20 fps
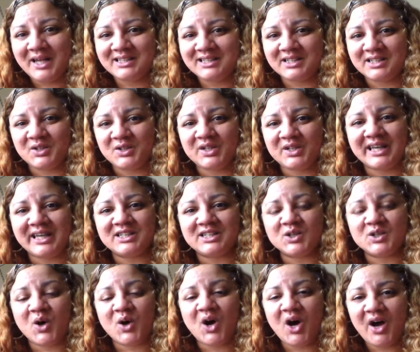so that you get
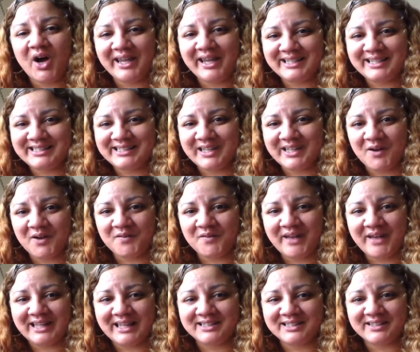to your higher self
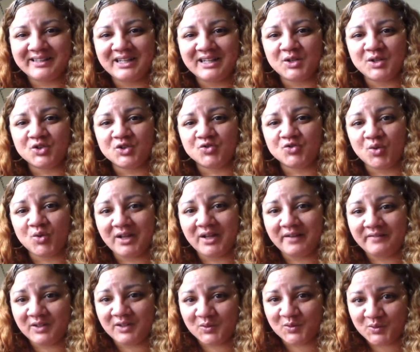and so that you can draw
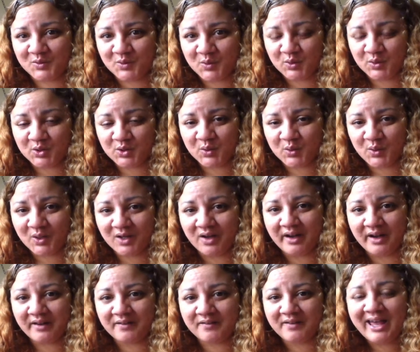love into your, to your
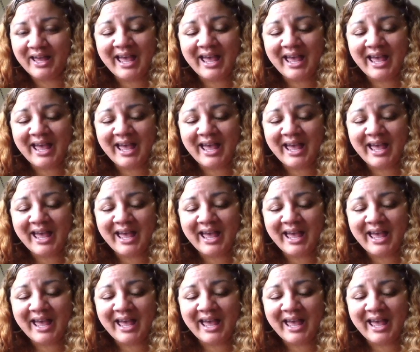life.